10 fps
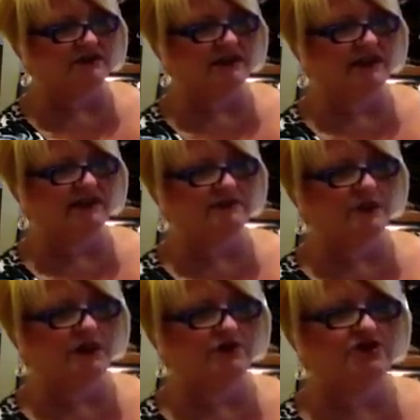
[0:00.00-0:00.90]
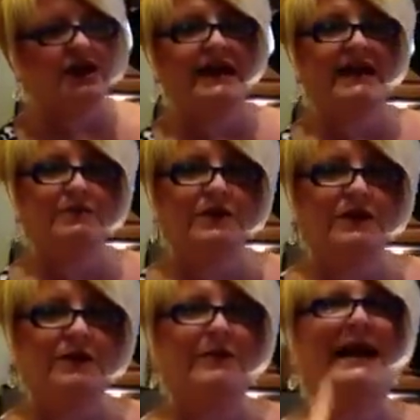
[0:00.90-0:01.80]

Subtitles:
and that's when you check in with them